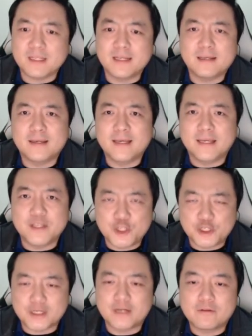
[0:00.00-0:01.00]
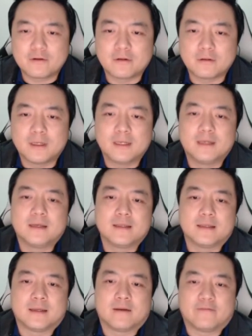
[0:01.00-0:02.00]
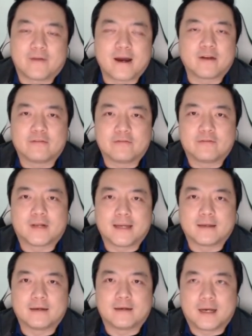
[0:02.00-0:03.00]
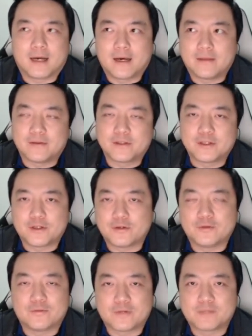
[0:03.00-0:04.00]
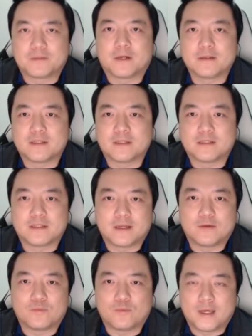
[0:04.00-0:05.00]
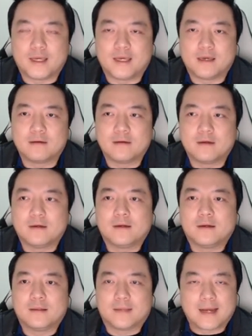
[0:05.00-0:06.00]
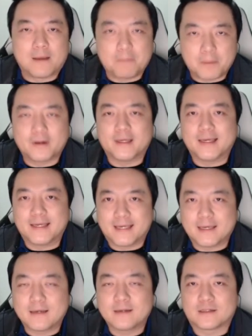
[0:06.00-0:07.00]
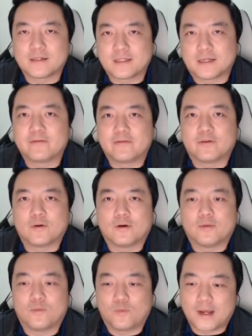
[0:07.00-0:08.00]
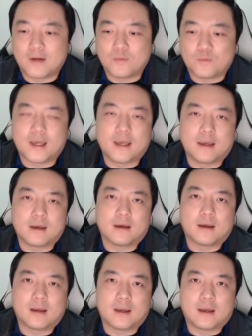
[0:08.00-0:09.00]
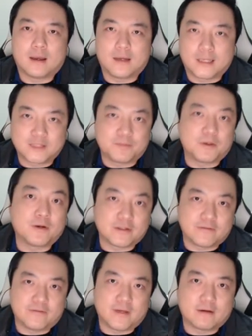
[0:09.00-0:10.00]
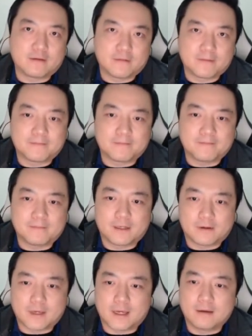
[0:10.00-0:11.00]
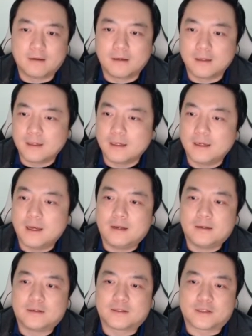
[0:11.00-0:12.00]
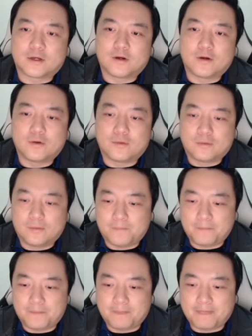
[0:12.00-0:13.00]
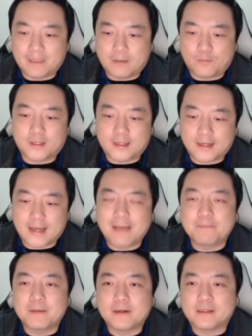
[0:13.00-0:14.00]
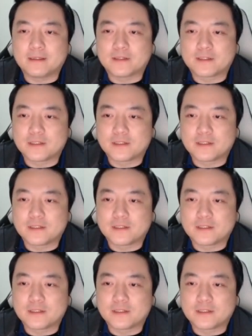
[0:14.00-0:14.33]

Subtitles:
in general, fight or flight are the two responses that our body gears us up for when we experience fear. Okay, so what can happen is